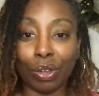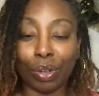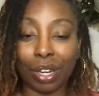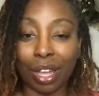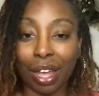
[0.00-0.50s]
You
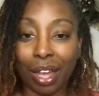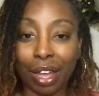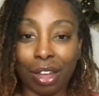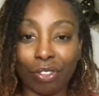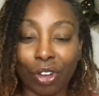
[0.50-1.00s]
can
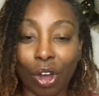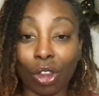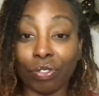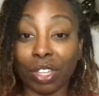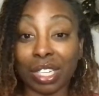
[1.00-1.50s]
have
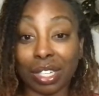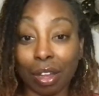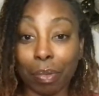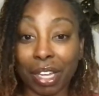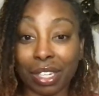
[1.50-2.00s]
all of the
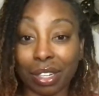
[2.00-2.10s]
stomach